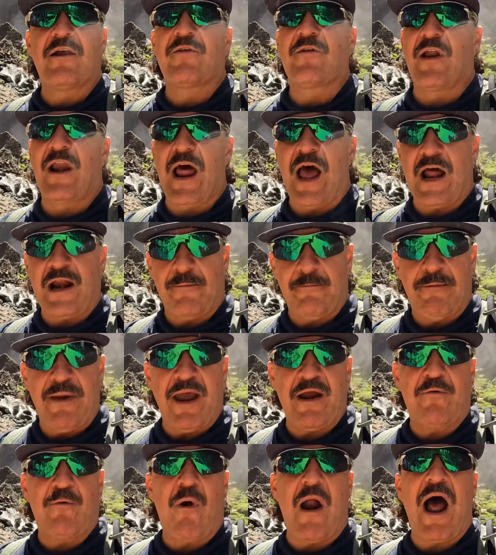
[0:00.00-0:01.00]
There's a lot of
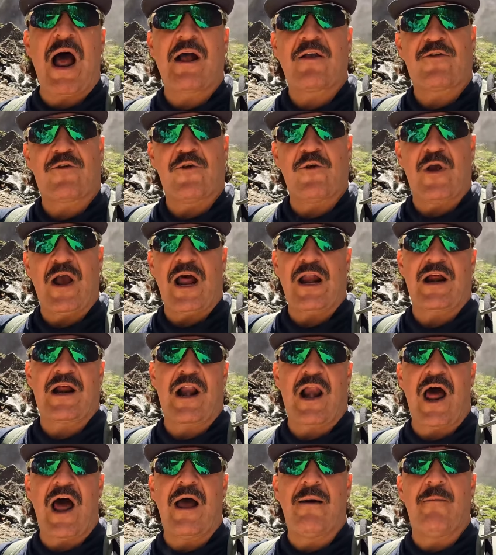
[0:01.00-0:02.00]
big rocks you got to
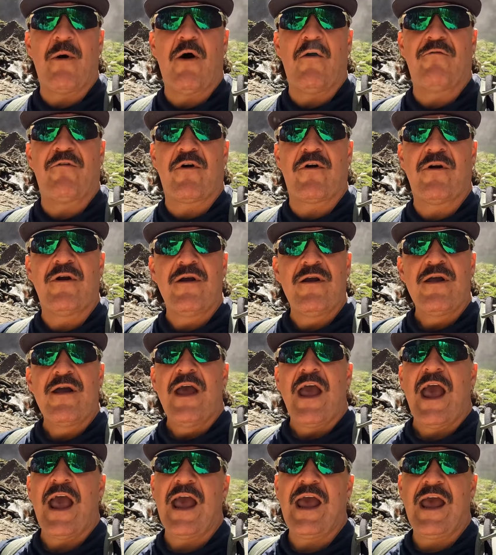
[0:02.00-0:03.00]
climb over.
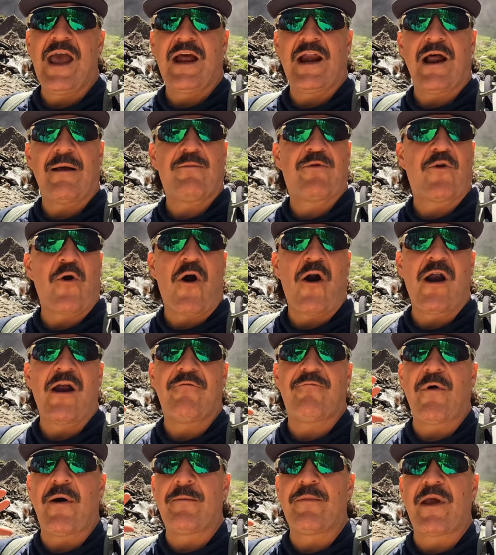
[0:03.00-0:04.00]
And I'm sorry
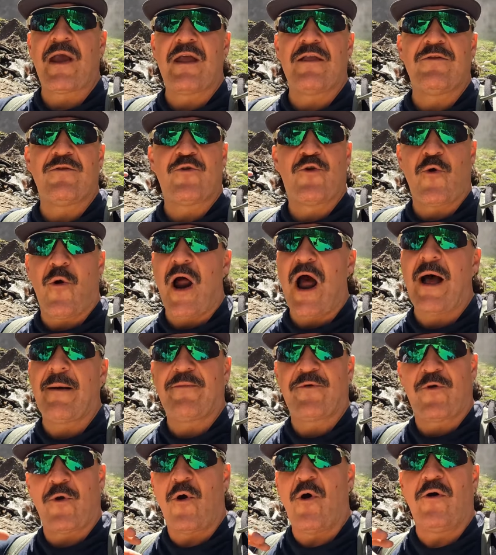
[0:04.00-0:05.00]
if I'm getting
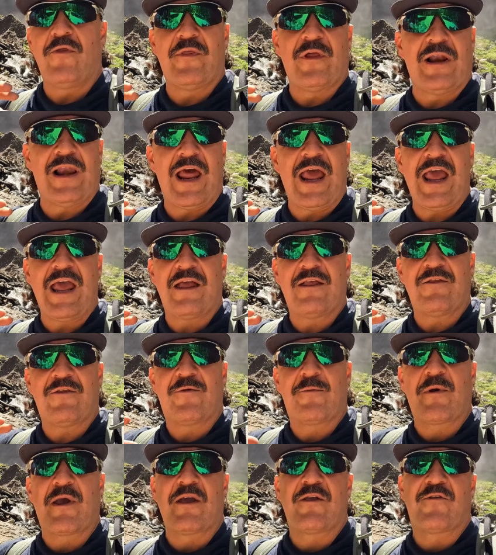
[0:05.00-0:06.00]
drops on the
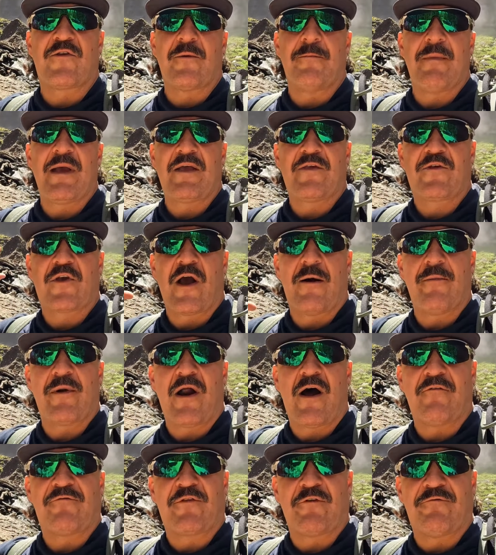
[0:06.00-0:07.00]
lens because the mist
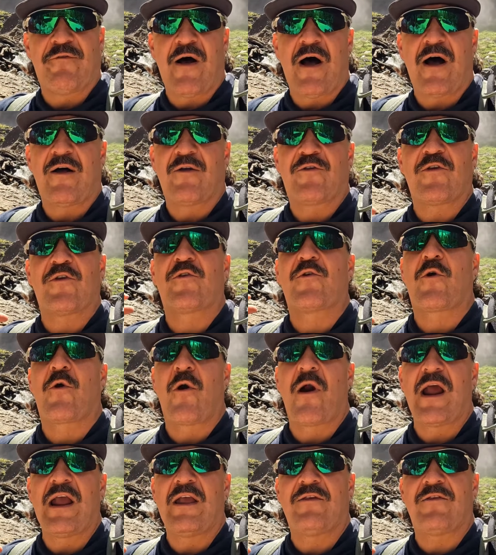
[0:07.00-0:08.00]
coming off the falls is
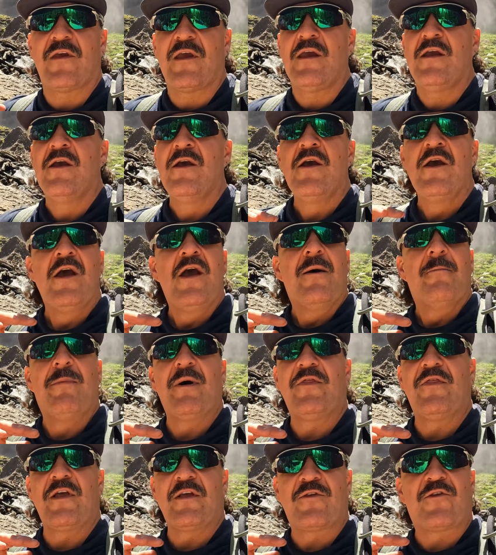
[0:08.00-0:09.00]
crazy,
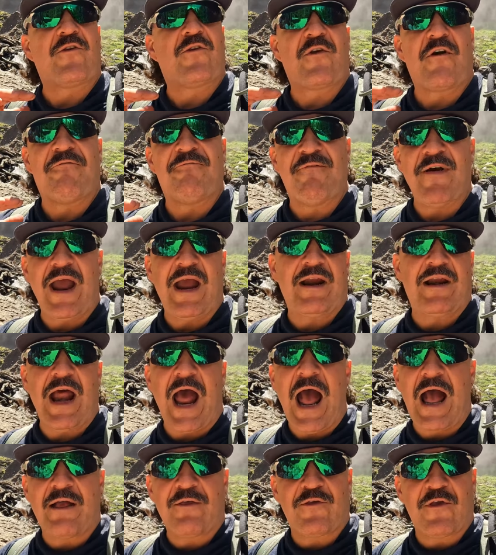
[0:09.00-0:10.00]
but this is a
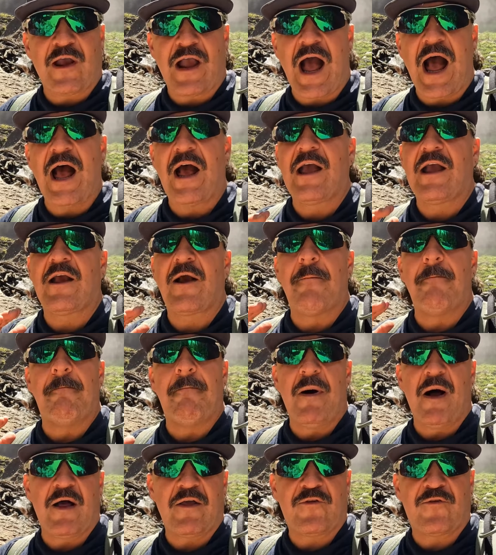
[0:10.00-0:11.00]
fantastic hike.
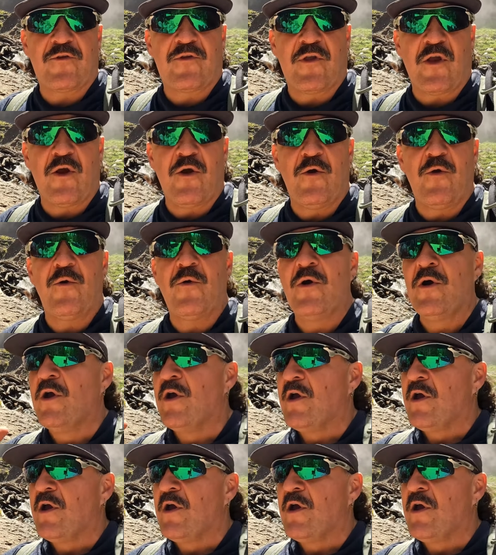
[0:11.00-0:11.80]
Must do.